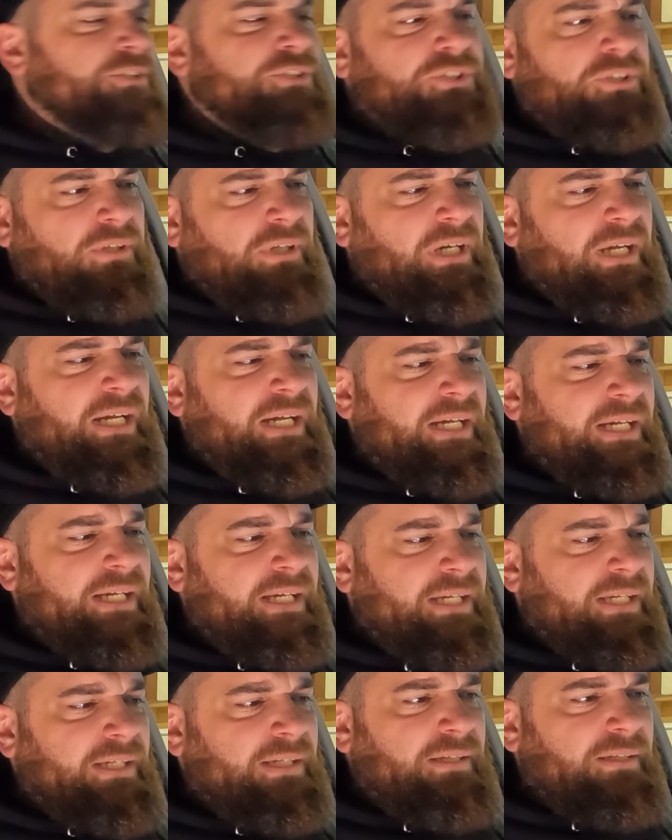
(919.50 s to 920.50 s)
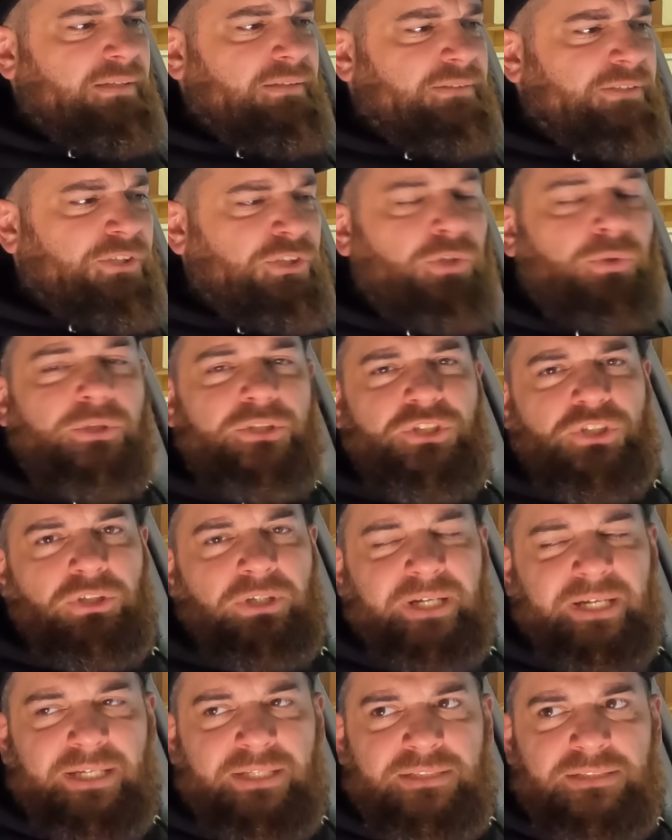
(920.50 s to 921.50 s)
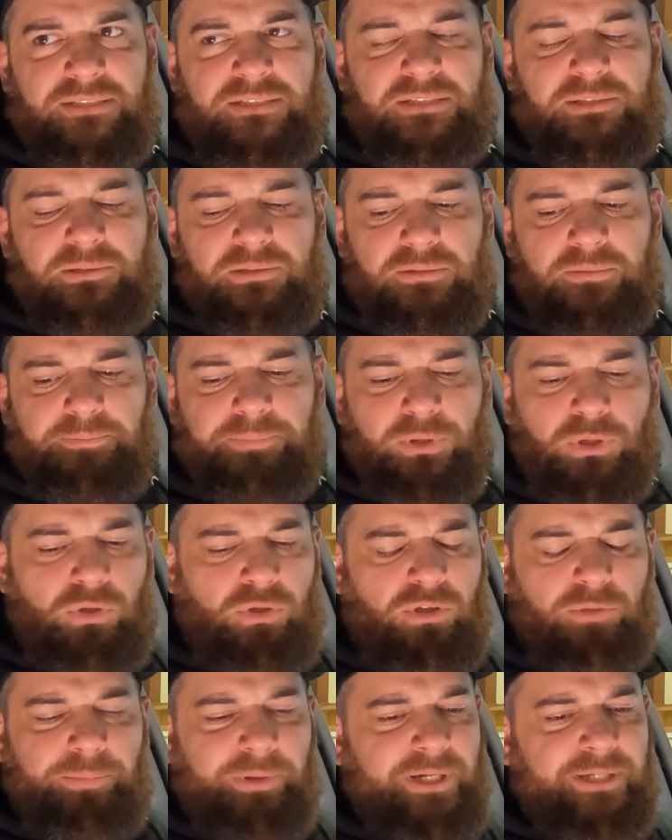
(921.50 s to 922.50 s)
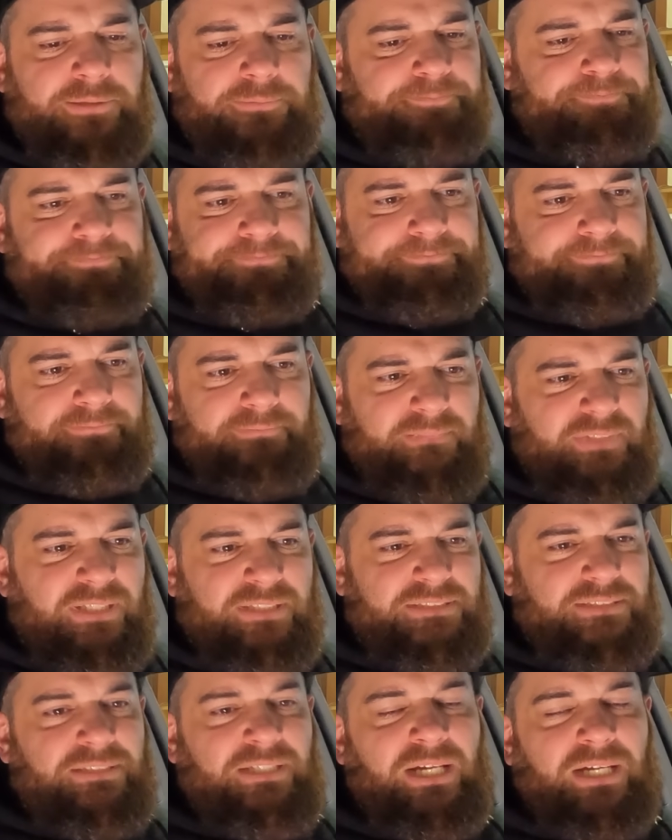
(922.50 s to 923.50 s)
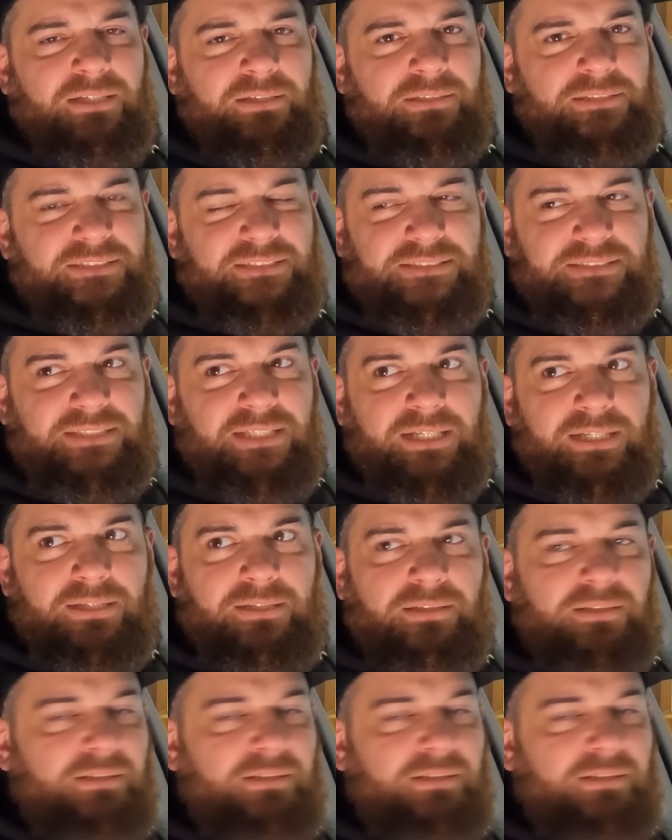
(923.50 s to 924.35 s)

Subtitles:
try to do a trans pull, but it's not gonna stick.